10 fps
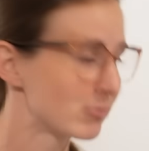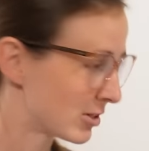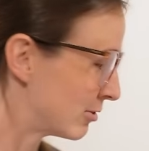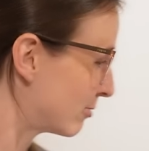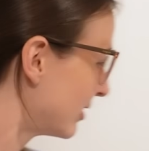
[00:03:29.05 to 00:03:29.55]

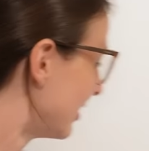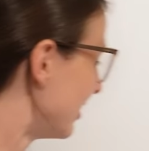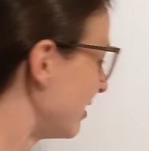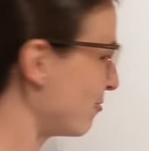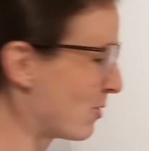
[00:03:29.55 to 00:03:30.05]
So
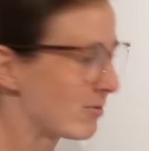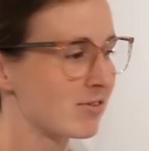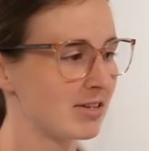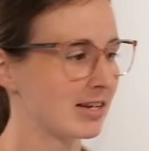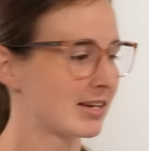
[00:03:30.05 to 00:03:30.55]
if you ever
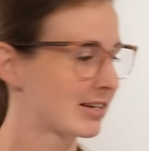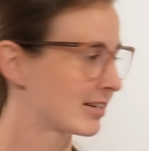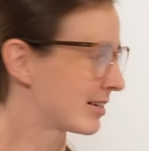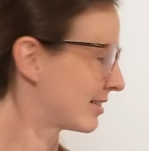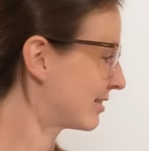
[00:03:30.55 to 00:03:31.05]
think